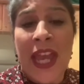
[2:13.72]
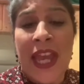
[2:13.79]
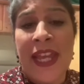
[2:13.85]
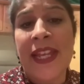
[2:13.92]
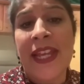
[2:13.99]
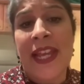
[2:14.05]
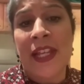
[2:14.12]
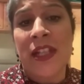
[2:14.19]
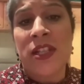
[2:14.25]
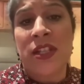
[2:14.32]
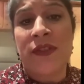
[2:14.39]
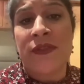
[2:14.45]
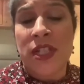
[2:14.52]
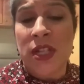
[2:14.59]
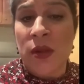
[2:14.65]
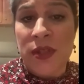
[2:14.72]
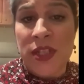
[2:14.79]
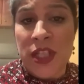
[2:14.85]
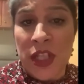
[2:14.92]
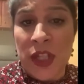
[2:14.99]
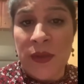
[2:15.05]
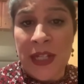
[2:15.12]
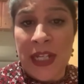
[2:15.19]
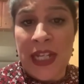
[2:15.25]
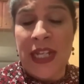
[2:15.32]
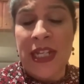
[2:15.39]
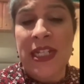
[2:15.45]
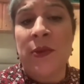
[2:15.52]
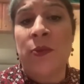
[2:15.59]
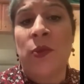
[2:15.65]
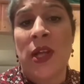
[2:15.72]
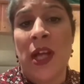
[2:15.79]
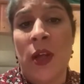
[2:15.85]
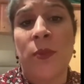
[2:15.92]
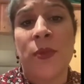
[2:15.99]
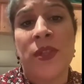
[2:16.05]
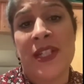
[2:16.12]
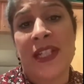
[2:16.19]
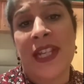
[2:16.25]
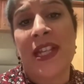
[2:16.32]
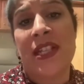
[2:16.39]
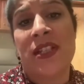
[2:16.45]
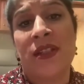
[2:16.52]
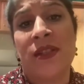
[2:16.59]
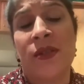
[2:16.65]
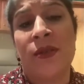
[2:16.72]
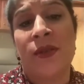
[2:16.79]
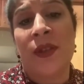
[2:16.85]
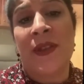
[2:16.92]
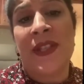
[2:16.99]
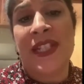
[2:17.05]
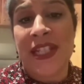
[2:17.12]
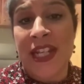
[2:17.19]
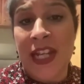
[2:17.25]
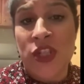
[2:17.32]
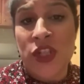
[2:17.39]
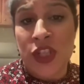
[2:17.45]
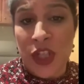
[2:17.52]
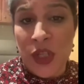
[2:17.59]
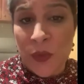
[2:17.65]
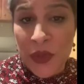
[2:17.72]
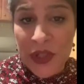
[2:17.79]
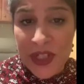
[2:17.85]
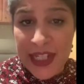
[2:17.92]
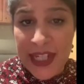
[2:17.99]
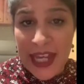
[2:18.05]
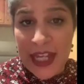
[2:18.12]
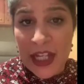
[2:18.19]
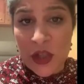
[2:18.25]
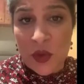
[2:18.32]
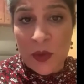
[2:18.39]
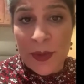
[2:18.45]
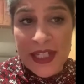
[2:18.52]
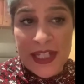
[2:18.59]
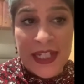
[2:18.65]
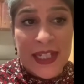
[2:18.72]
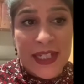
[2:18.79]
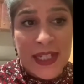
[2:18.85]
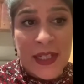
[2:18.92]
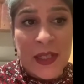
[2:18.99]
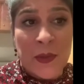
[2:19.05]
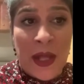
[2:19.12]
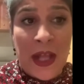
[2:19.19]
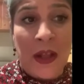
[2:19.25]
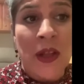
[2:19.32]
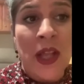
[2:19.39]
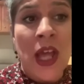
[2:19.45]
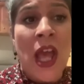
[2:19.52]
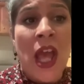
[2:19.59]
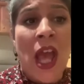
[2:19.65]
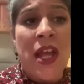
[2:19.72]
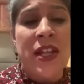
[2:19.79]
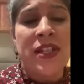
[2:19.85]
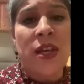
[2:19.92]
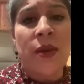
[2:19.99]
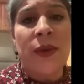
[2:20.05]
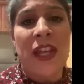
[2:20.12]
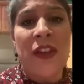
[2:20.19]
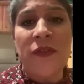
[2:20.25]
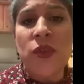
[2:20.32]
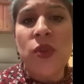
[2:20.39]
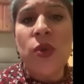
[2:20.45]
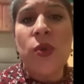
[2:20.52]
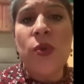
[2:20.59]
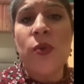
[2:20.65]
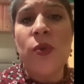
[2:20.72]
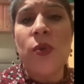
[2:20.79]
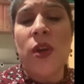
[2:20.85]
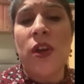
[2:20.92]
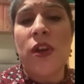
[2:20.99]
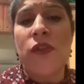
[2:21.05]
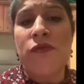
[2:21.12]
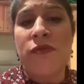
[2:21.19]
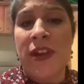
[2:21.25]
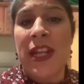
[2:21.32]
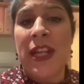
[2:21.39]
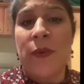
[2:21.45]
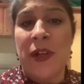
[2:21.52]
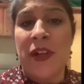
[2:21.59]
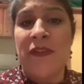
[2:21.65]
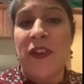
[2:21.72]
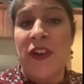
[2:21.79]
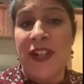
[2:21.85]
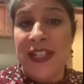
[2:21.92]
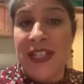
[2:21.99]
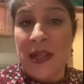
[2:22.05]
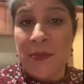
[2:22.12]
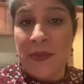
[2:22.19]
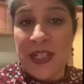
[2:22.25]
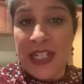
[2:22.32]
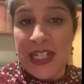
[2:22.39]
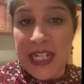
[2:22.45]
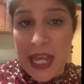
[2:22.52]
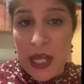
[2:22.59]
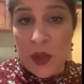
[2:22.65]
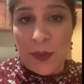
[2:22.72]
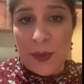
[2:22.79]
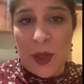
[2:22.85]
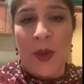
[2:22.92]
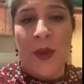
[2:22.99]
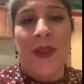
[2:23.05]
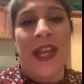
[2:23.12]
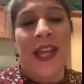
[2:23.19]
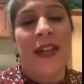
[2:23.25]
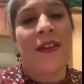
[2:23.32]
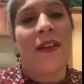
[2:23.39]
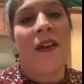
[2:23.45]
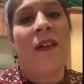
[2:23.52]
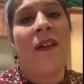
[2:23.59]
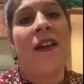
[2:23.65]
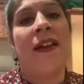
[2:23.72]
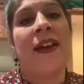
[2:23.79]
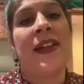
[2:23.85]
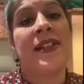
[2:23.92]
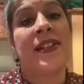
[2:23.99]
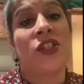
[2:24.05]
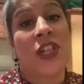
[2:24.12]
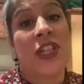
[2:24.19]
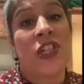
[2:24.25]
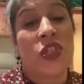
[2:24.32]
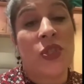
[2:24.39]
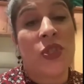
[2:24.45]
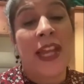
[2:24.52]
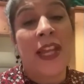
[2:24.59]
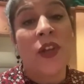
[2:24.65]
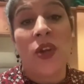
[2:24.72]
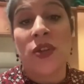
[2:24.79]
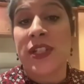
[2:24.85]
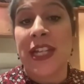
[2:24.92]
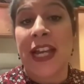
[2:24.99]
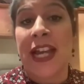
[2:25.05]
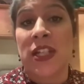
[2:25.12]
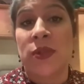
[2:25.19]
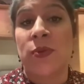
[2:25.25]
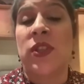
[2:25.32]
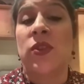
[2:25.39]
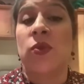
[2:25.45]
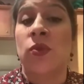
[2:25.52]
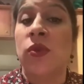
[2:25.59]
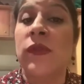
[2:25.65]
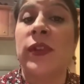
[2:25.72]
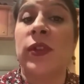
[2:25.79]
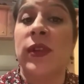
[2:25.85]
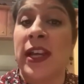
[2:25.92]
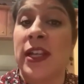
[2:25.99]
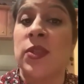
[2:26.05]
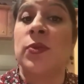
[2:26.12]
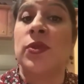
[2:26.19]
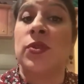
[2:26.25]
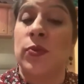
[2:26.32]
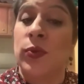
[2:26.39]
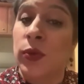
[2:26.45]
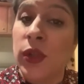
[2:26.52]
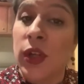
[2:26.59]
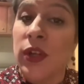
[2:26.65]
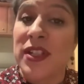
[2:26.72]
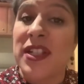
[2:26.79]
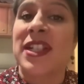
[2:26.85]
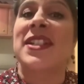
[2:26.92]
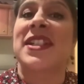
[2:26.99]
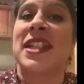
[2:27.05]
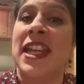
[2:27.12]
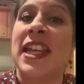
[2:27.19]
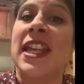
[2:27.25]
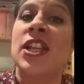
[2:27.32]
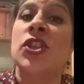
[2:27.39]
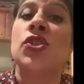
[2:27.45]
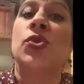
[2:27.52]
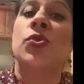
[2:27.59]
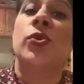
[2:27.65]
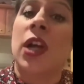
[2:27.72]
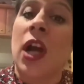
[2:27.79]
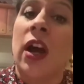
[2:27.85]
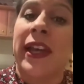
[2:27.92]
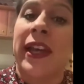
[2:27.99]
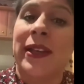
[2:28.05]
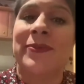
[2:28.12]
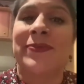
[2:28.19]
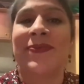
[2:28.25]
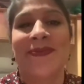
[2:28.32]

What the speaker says: in getting the results that you need and will help you to get to the stage that you want to get in your business as well. So if you really want to find somebody to help you, then I suggest you get in contact with Orville Edward Walcott, because he is your guy.